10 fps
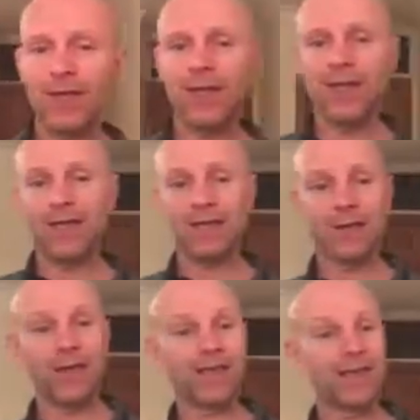is
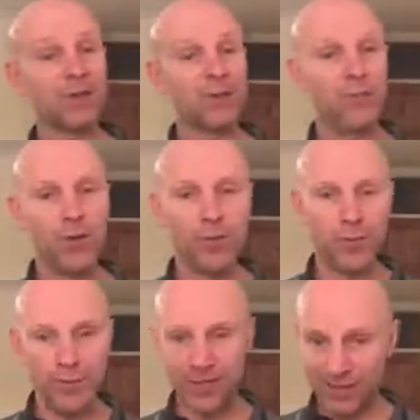like silken
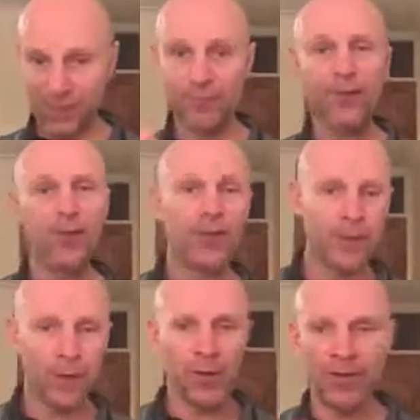movement, means something along
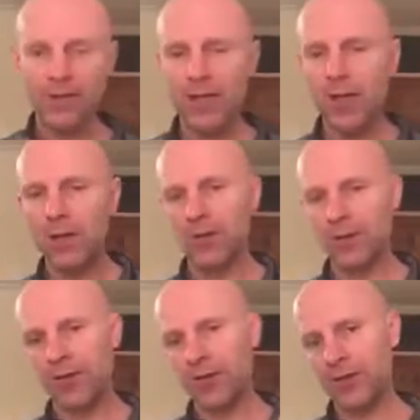them lines. We're
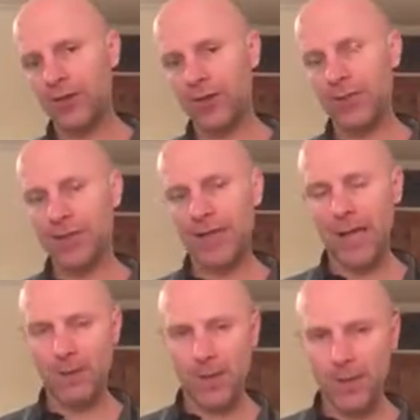not going to go too deep into
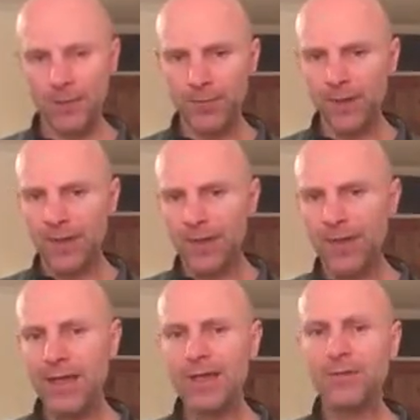that, but
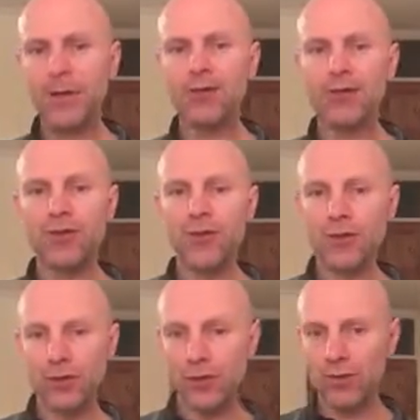these motions are
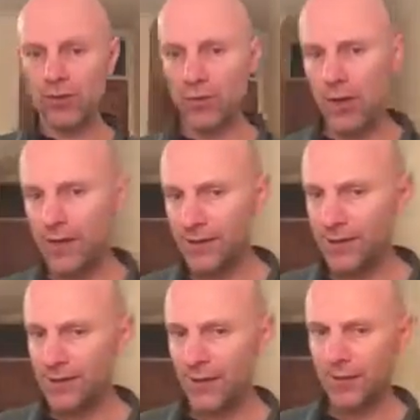too good to waste.
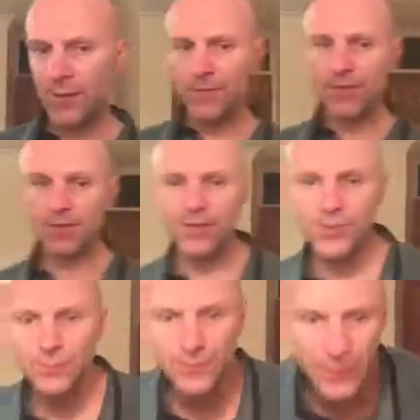So
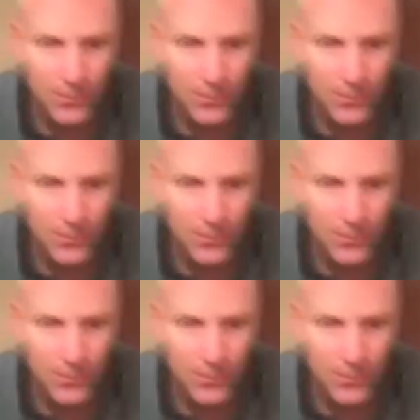especially with